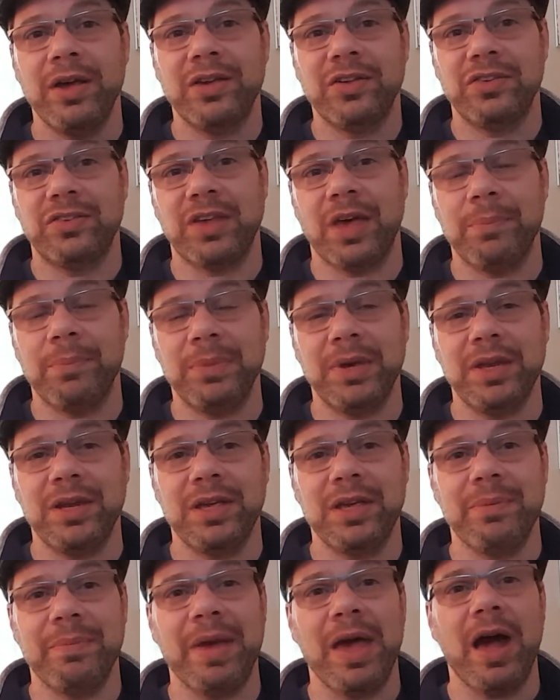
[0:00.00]
Send me an
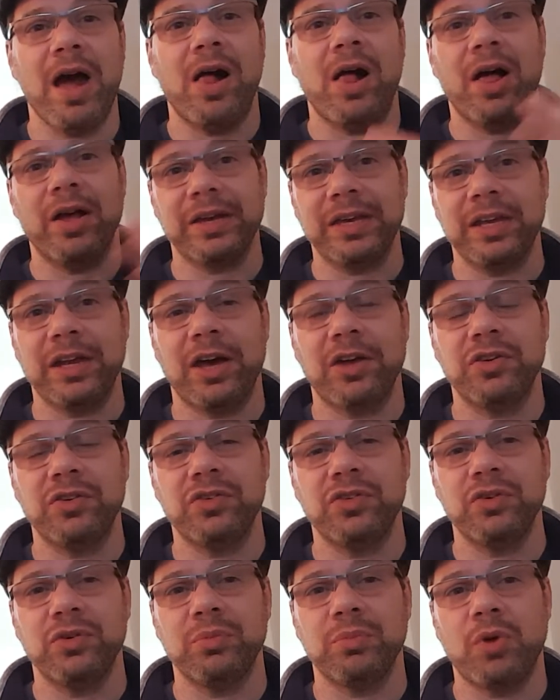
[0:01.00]
email. I'll get on a
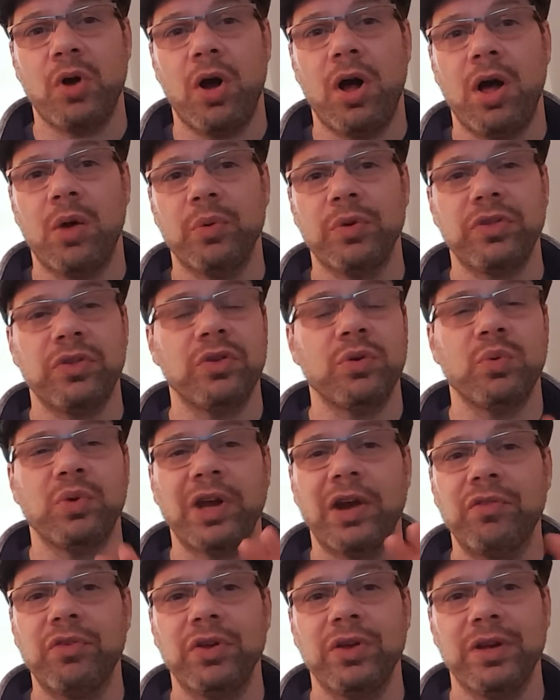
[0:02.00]
Zoom call with you,
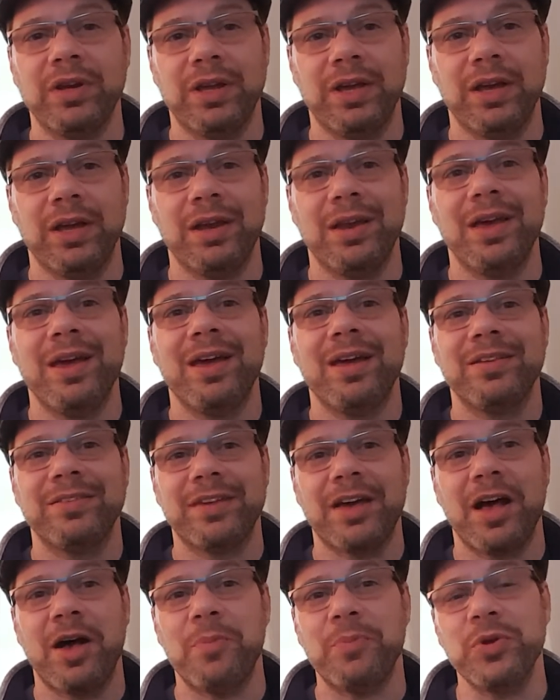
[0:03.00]
whatever you need to
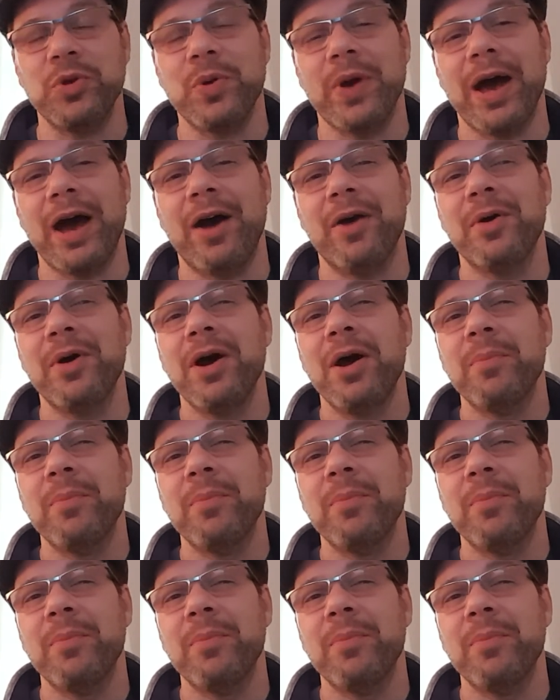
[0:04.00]
help you out.